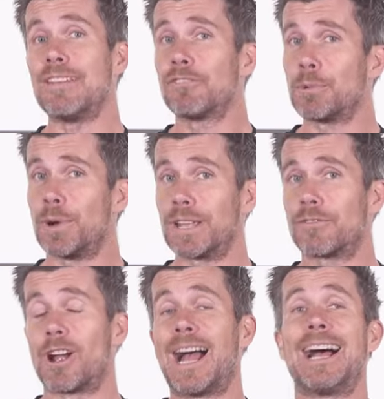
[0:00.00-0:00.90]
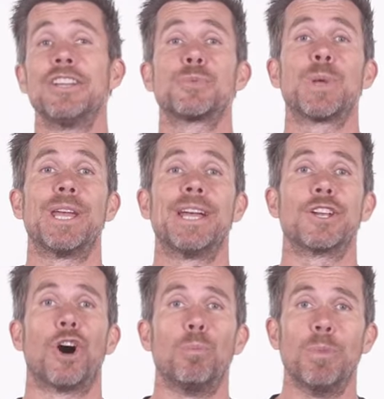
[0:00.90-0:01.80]
every week for our HPA
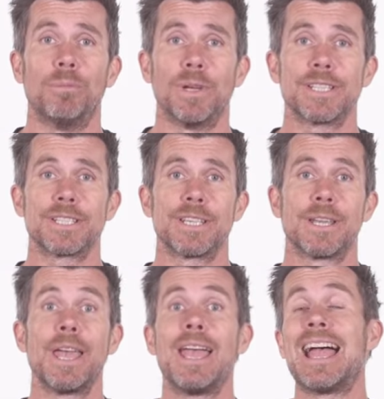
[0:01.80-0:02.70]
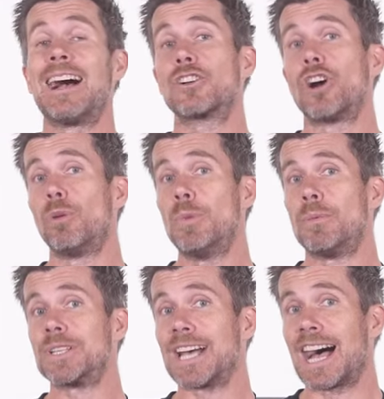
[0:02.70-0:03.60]
Gold members. Our Gold
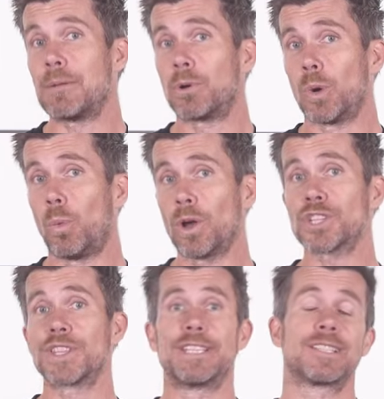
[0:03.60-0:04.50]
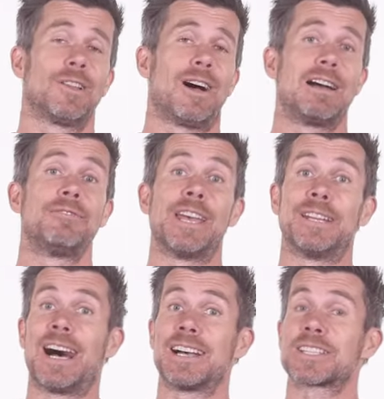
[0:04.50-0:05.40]
members are able to watch these live
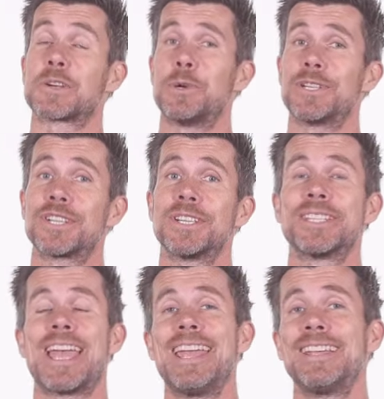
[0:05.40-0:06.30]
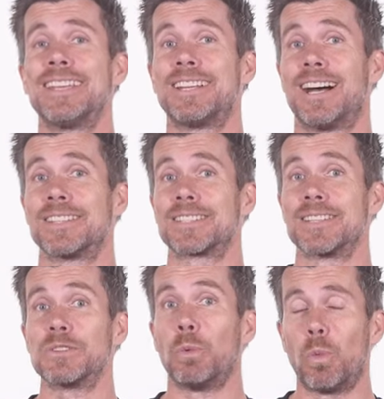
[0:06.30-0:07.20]
and ask questions and get
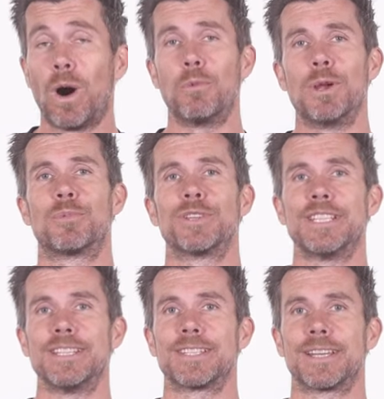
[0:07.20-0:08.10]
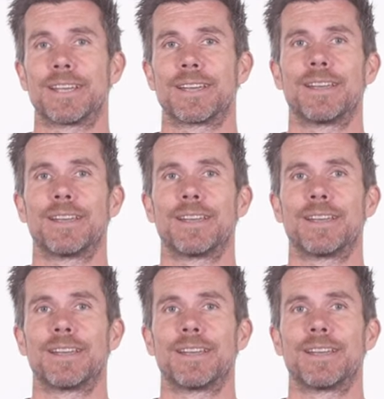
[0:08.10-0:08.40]
answers while we're presenting.